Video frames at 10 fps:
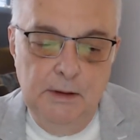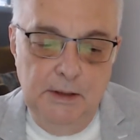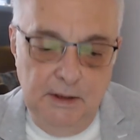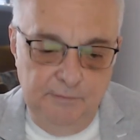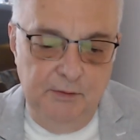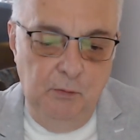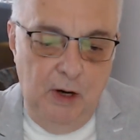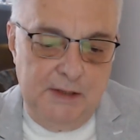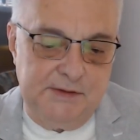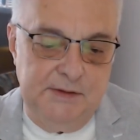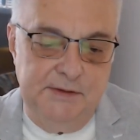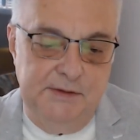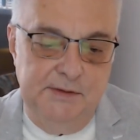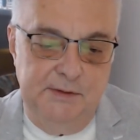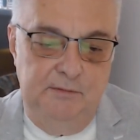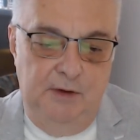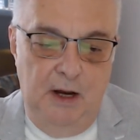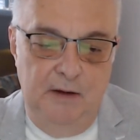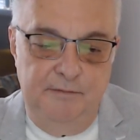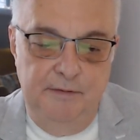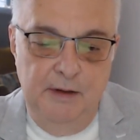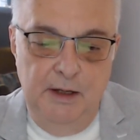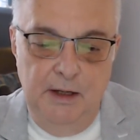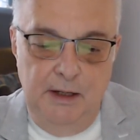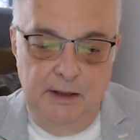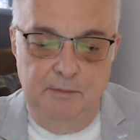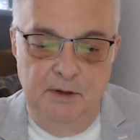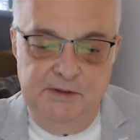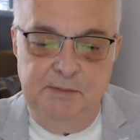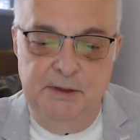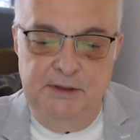If the West is to survive, it must be